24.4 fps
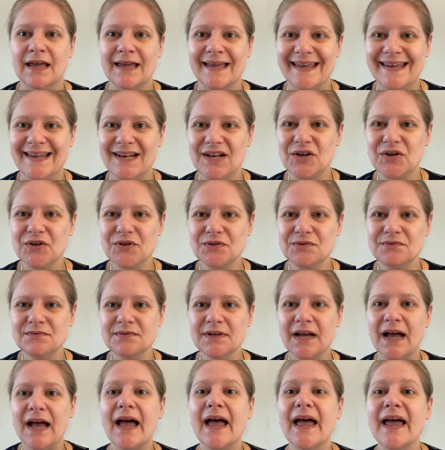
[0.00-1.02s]
Hello
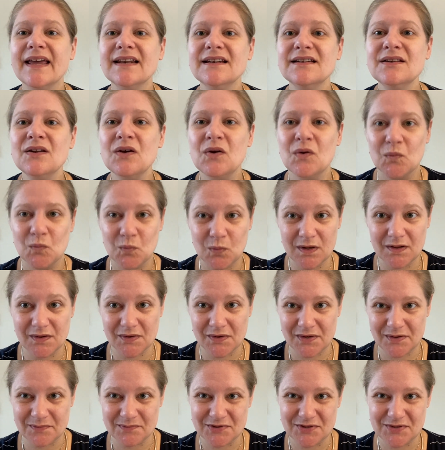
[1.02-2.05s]
and
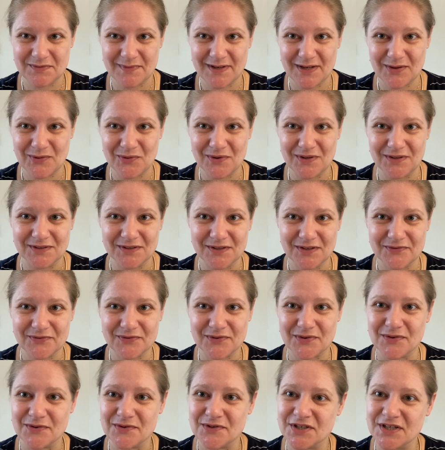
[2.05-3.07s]
welcome to my world of
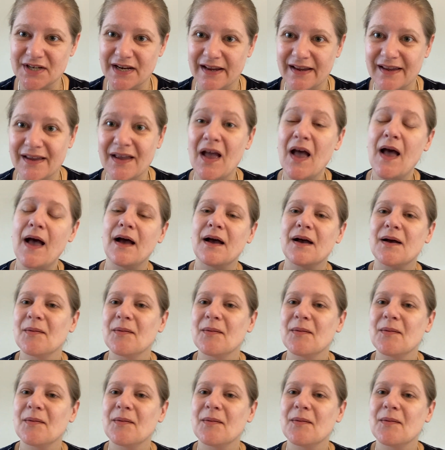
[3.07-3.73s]
crochet.